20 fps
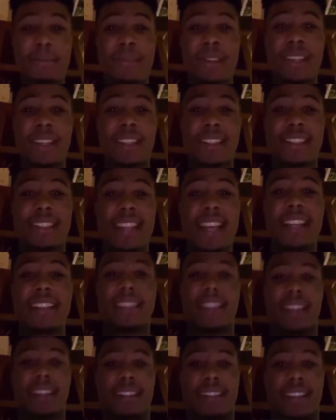to the set,
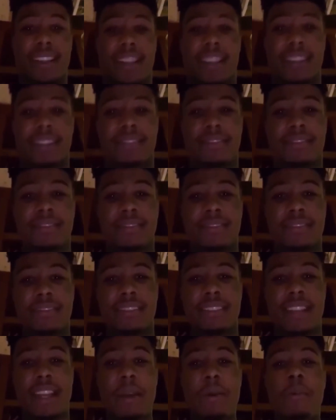they said.
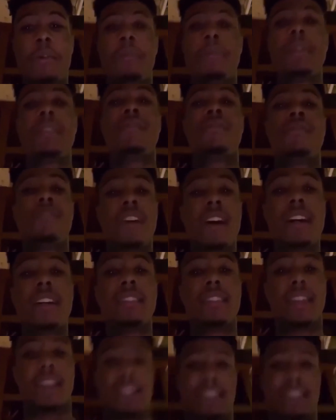It will be fun, they